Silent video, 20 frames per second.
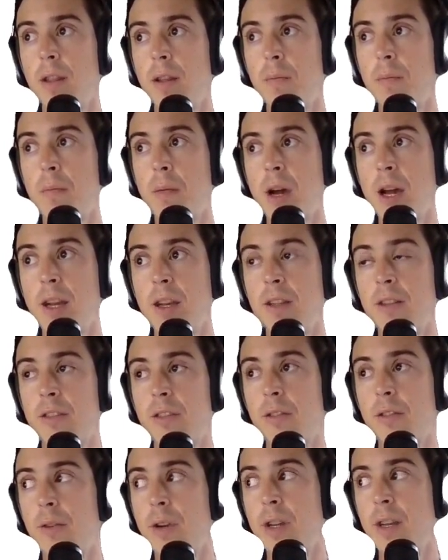minus
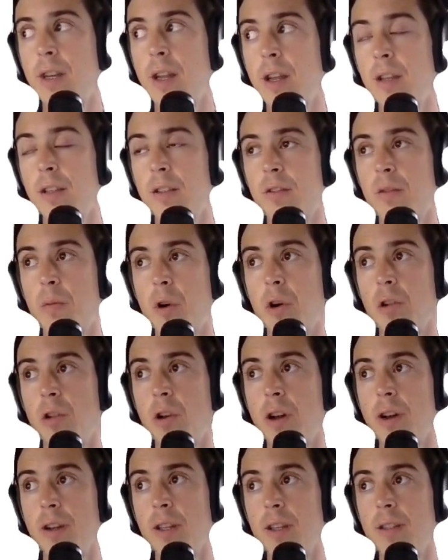3 days from our
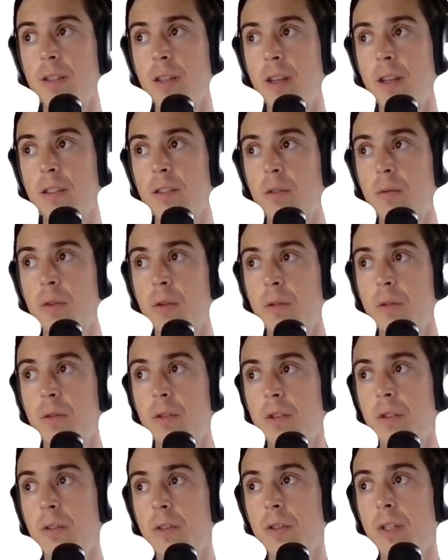login date. So we will
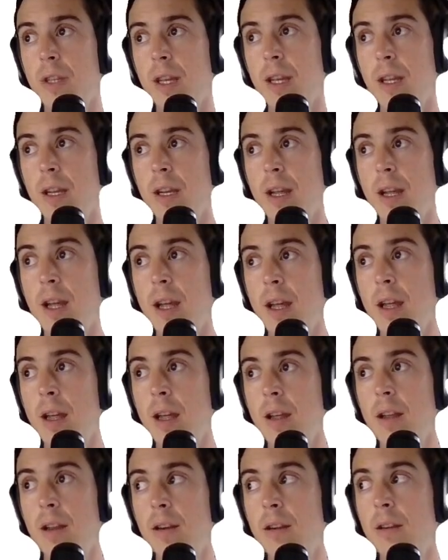do date
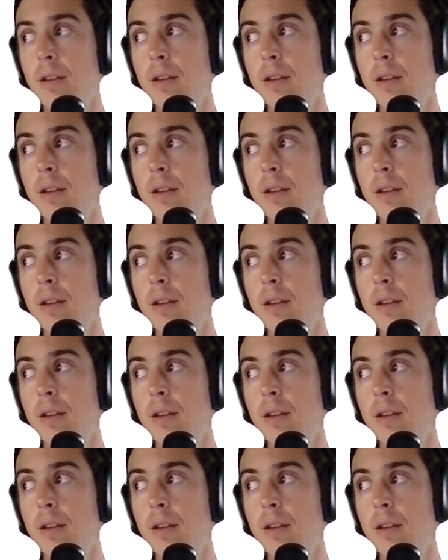at